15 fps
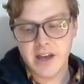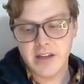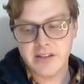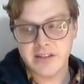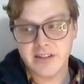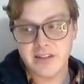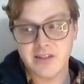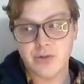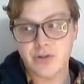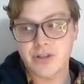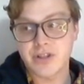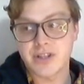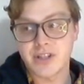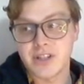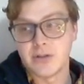Sword
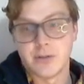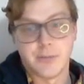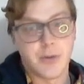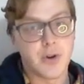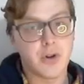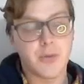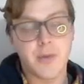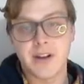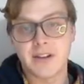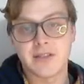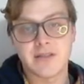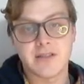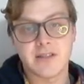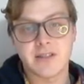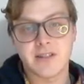and Shield, Pokemon
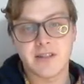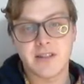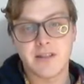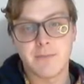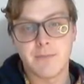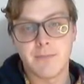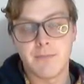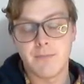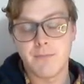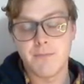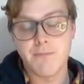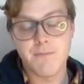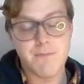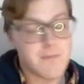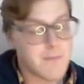has just
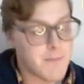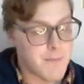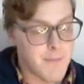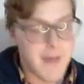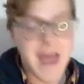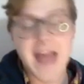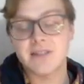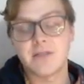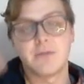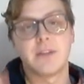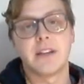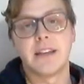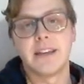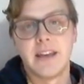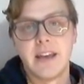
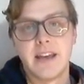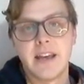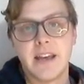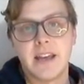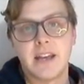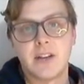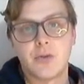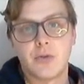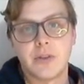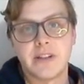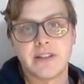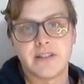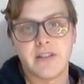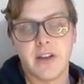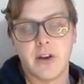massively
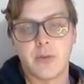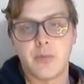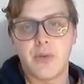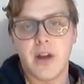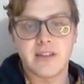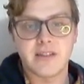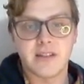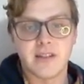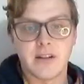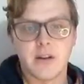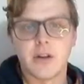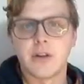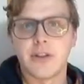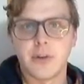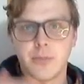increased their prices
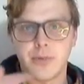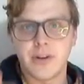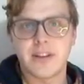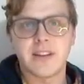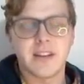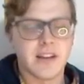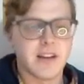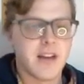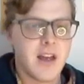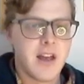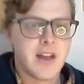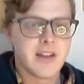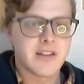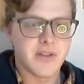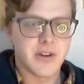or their printing.
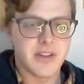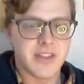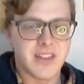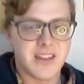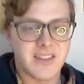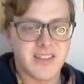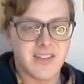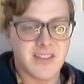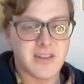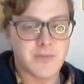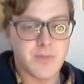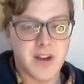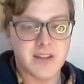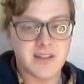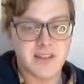So I think that these
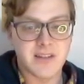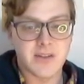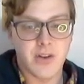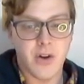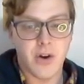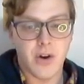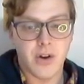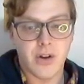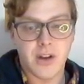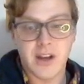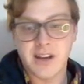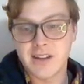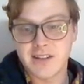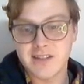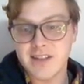prices are
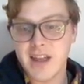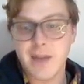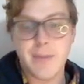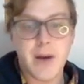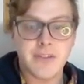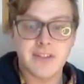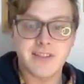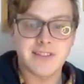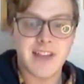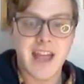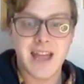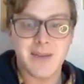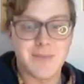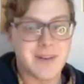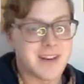gonna stay about the
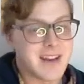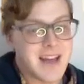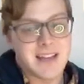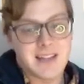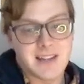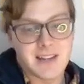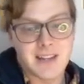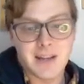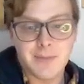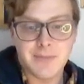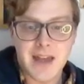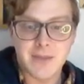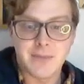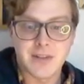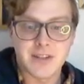same and not dip
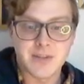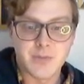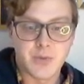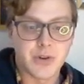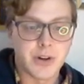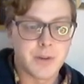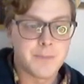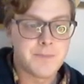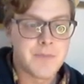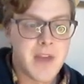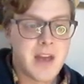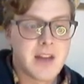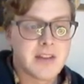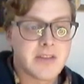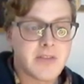that much more.
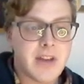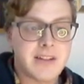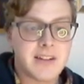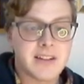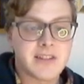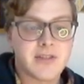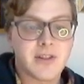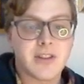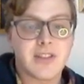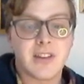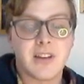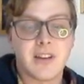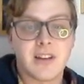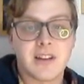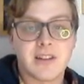So now let's look at
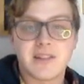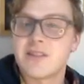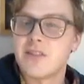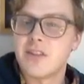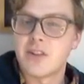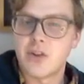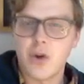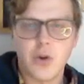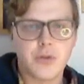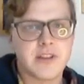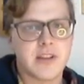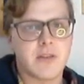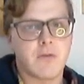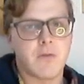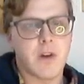the gold
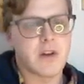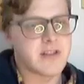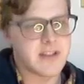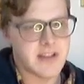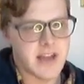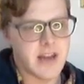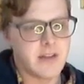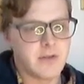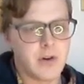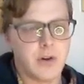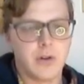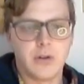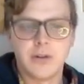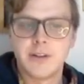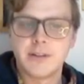secret rares because I love
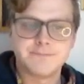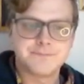gold.